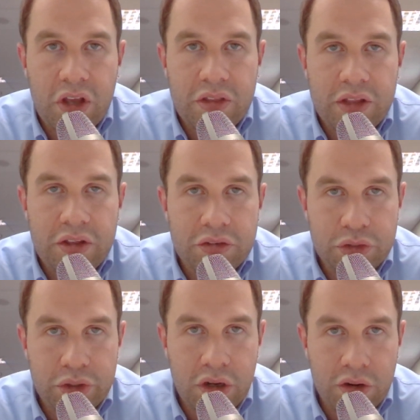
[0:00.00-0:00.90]
that they're
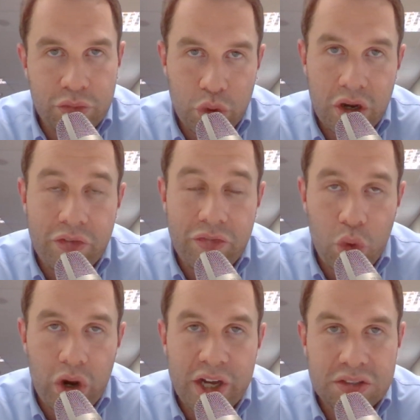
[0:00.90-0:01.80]
doing a lot of work
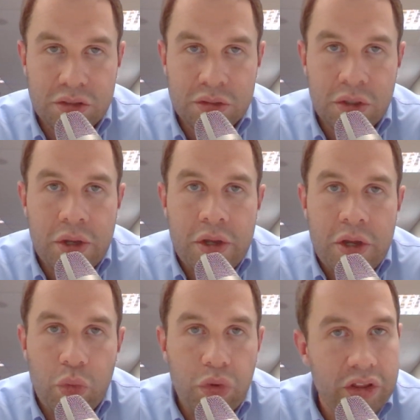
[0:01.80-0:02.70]
for us,
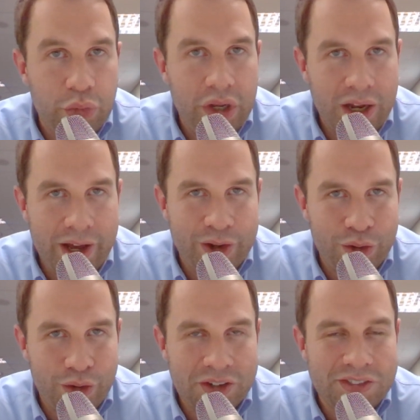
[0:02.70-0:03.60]
whether we like it
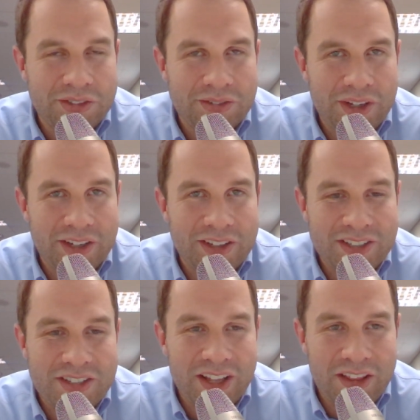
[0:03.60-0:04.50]
or not.
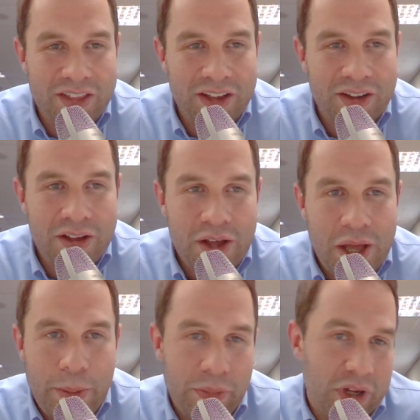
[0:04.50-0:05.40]
That's the other thing,
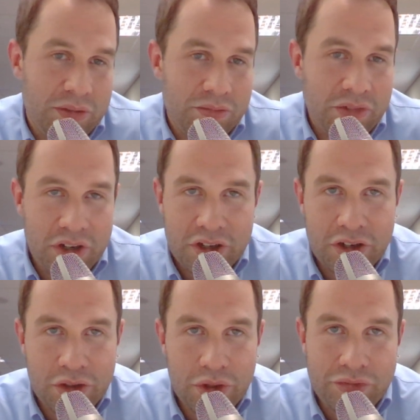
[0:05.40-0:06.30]
but they're going
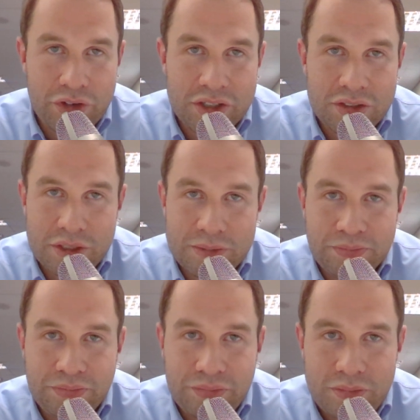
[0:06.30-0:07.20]
to do it for us,
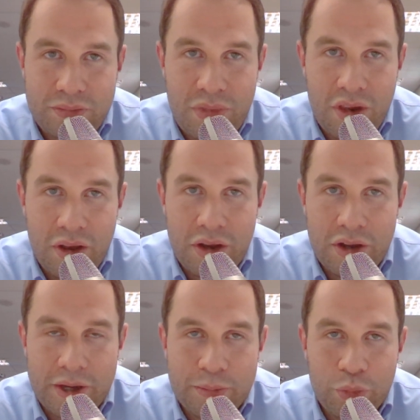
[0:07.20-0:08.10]
and
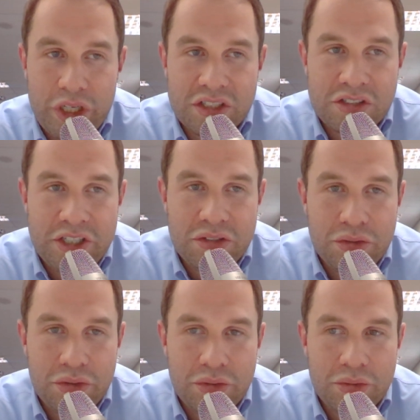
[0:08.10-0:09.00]
we just need
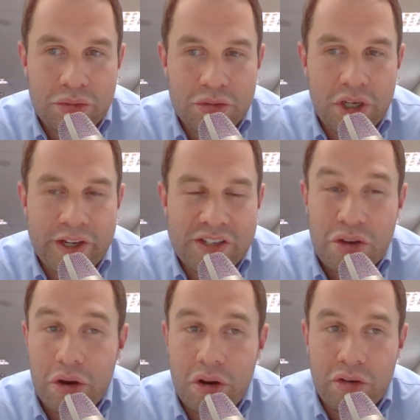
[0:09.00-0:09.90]
to I guess
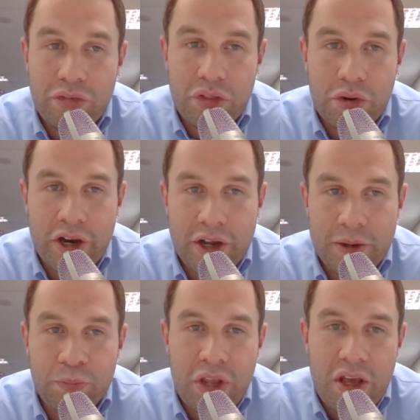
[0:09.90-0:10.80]
go along for the
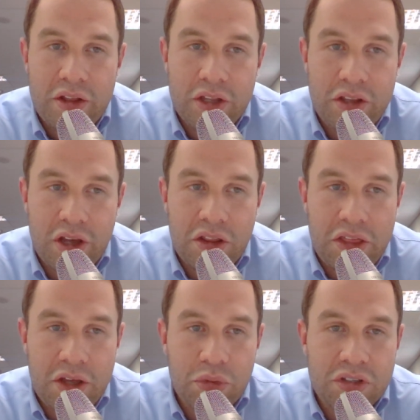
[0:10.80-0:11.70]
ride. Then the other
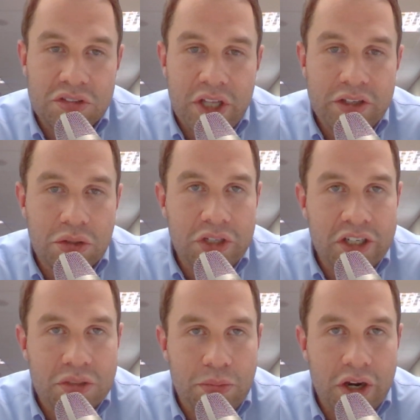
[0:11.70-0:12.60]
thing with the state-owned
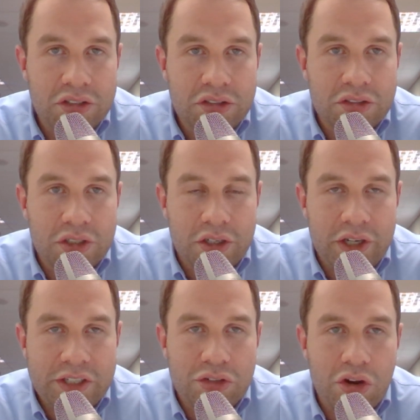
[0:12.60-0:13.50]
enterprises,
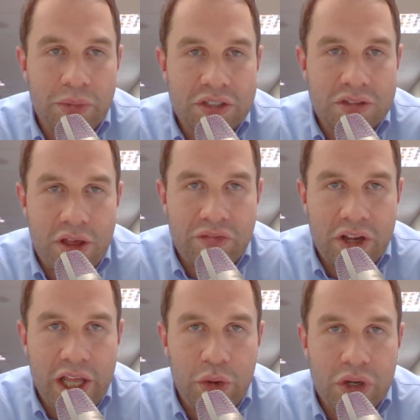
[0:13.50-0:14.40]
Eskom and South
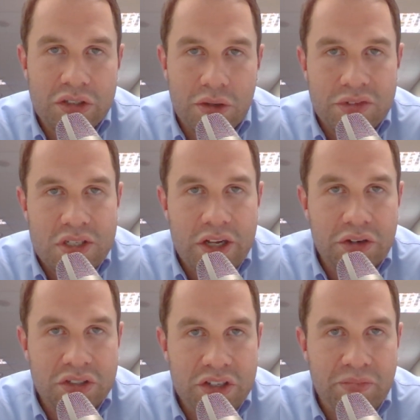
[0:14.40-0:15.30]
African Airways obviously
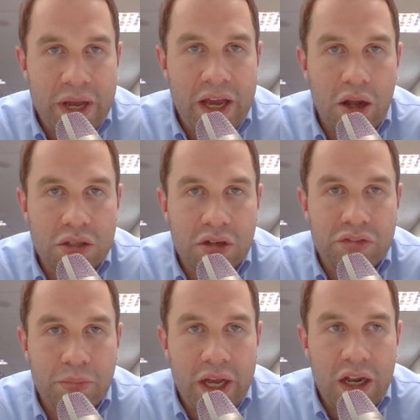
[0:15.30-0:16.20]
receive bailout
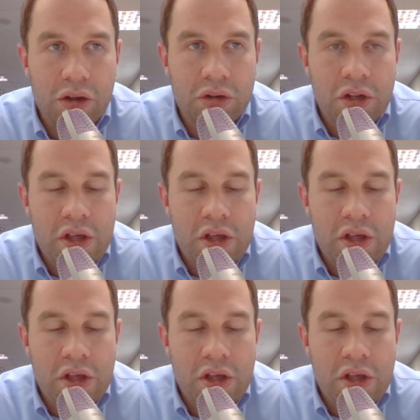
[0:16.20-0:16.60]
after bailout,